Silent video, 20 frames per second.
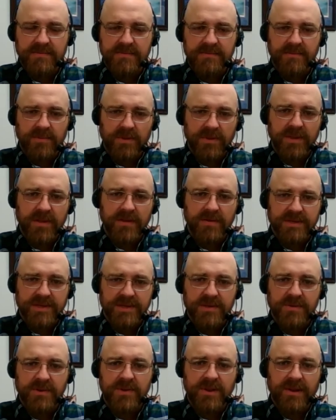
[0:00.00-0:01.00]
more that goes
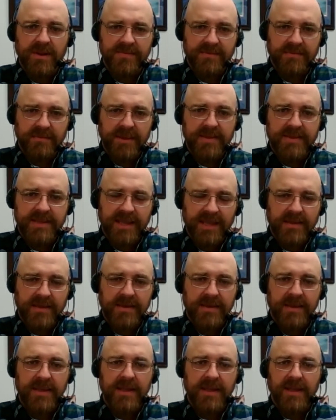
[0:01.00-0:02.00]
into it. You have to maintain
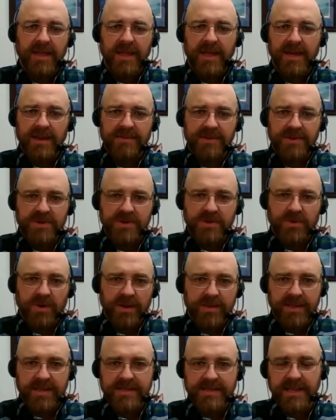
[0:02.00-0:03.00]
an inventory and
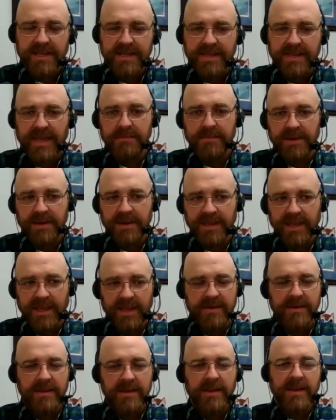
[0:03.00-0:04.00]
things like that. But again,
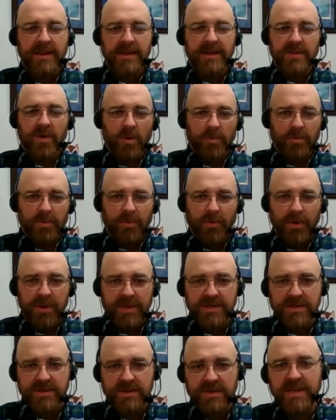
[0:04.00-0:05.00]
the whole point
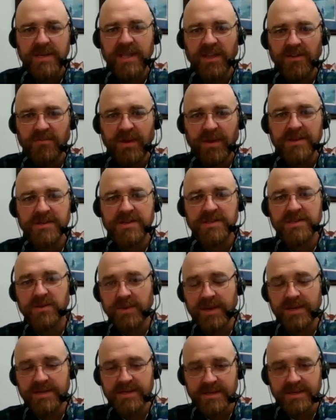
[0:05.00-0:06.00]
is you need to give patients a
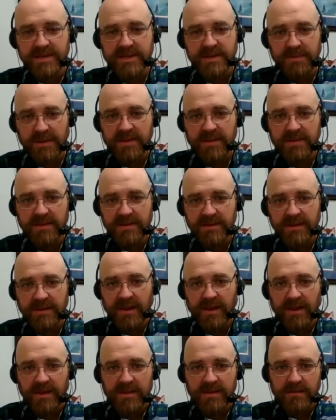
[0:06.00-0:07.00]
reason to spend
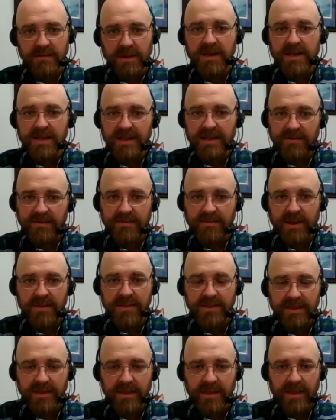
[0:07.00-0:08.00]
their money every month
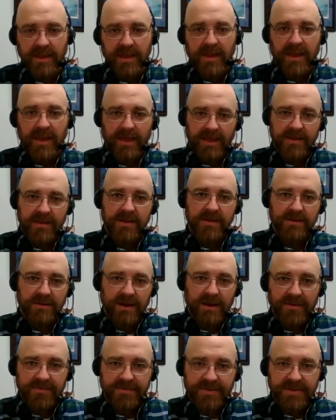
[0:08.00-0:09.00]
at your
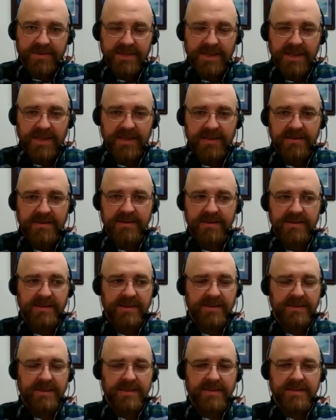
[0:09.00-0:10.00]
office. And
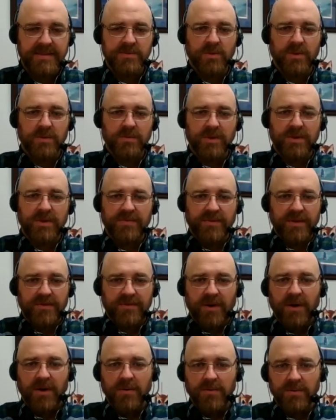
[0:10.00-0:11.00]
this is one we've
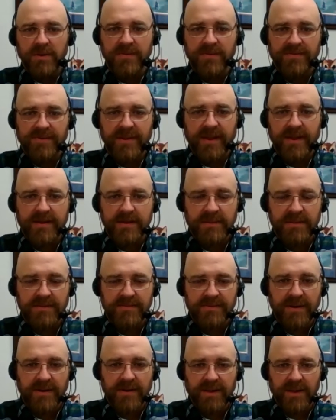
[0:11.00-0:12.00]
all really found to be
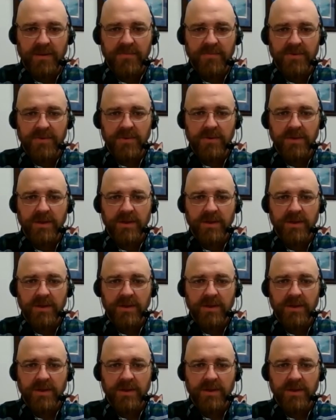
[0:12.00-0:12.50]
very helpful